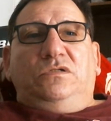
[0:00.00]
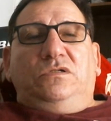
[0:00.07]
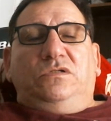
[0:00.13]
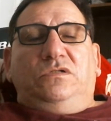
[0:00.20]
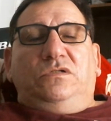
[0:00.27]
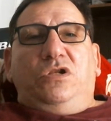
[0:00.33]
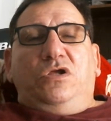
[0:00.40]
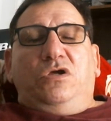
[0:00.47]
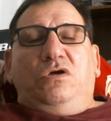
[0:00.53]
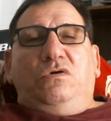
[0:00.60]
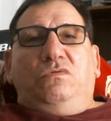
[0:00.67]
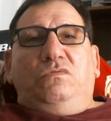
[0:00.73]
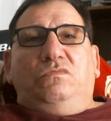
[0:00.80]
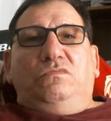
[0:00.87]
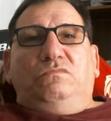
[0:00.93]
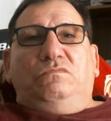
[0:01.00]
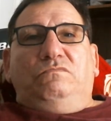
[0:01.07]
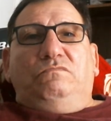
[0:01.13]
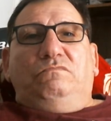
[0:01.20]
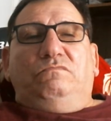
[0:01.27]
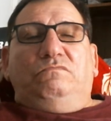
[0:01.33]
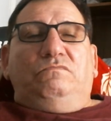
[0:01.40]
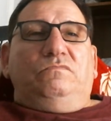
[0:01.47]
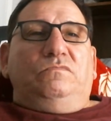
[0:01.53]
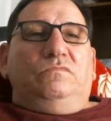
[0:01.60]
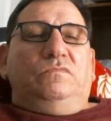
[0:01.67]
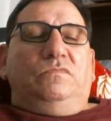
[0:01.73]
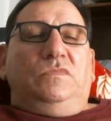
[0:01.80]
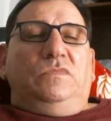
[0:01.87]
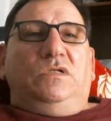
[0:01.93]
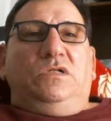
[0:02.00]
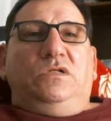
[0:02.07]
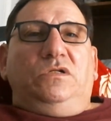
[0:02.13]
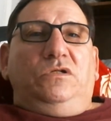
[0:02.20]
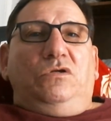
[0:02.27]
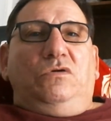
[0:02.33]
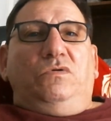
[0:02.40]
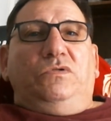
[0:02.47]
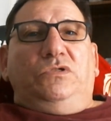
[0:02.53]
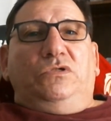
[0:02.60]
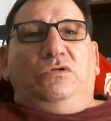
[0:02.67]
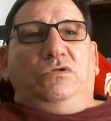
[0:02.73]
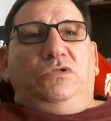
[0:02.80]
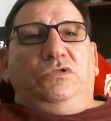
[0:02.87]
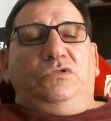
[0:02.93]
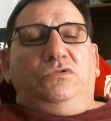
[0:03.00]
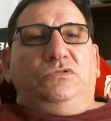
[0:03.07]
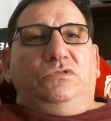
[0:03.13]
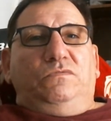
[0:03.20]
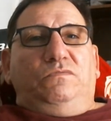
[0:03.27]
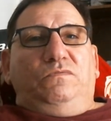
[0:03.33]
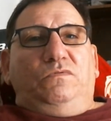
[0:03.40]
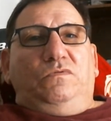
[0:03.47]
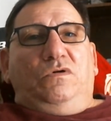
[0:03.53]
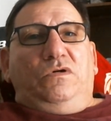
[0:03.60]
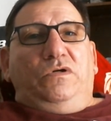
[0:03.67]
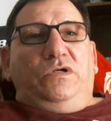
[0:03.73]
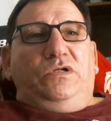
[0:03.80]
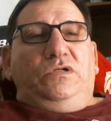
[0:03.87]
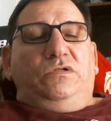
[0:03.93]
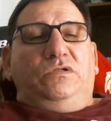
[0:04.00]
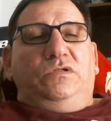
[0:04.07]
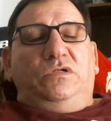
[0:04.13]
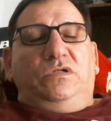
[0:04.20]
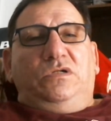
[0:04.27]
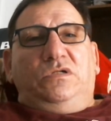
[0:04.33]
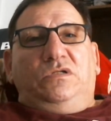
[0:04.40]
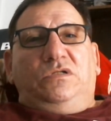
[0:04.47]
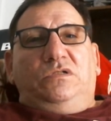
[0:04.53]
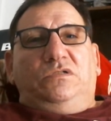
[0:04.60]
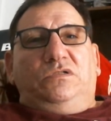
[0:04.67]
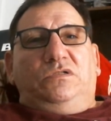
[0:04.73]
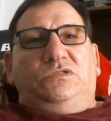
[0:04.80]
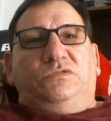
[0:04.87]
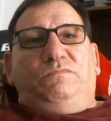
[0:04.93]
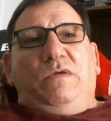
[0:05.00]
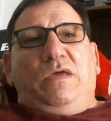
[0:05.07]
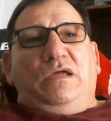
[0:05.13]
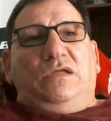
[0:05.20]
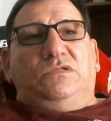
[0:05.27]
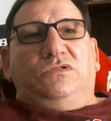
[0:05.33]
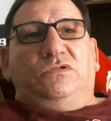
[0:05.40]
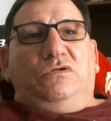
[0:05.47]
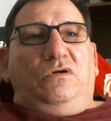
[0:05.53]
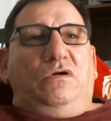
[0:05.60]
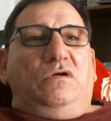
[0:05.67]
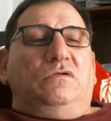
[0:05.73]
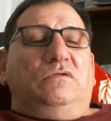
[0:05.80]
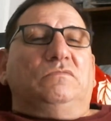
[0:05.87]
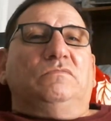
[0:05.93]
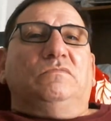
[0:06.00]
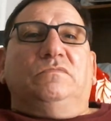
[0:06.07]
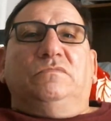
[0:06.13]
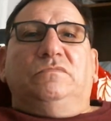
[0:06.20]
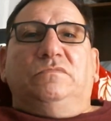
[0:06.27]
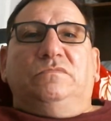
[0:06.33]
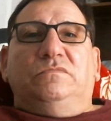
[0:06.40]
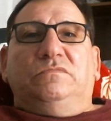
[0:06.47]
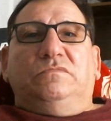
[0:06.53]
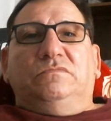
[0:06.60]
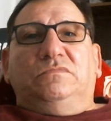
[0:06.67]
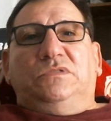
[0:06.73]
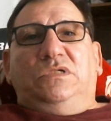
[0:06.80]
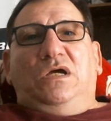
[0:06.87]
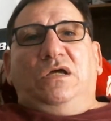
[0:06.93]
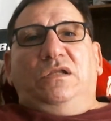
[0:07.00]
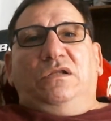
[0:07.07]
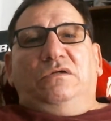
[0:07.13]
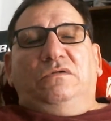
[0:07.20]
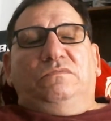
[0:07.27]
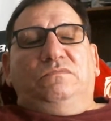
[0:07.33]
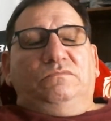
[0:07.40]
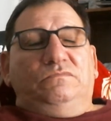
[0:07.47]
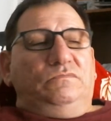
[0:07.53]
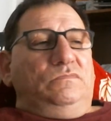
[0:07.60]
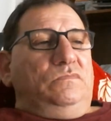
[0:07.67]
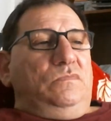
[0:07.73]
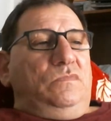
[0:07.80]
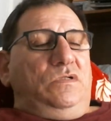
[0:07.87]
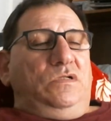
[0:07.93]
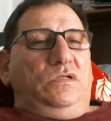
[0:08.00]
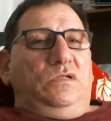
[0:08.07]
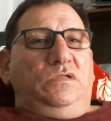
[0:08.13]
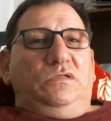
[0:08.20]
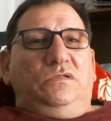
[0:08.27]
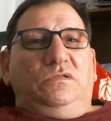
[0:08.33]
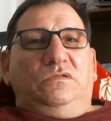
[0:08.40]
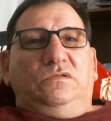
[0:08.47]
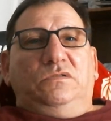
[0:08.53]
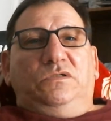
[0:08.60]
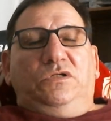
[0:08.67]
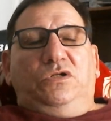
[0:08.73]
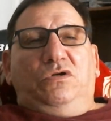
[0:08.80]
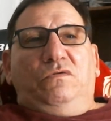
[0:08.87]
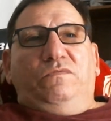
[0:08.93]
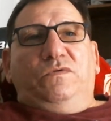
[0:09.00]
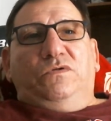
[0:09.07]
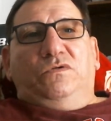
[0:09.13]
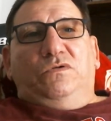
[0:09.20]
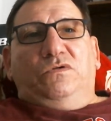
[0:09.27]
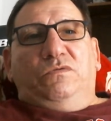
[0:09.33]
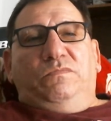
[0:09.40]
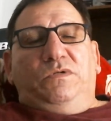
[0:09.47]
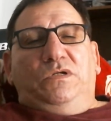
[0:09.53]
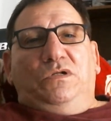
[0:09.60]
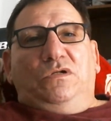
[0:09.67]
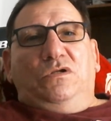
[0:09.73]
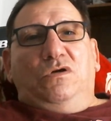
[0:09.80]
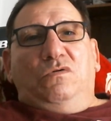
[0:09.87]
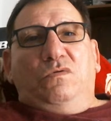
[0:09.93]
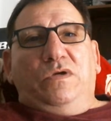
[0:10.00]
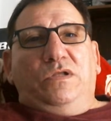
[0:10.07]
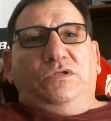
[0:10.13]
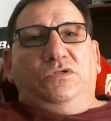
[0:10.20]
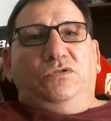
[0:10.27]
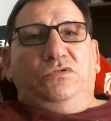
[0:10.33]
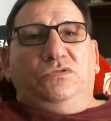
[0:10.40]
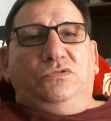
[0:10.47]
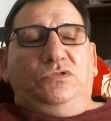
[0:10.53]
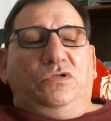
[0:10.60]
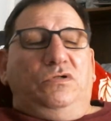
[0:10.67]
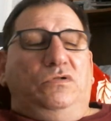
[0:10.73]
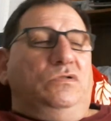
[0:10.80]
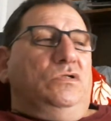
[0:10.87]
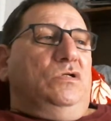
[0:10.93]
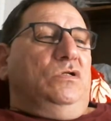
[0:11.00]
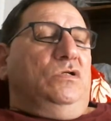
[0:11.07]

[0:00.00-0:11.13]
you know what they're going to use it for, and the specs are kind of, if you're going to be a low end user,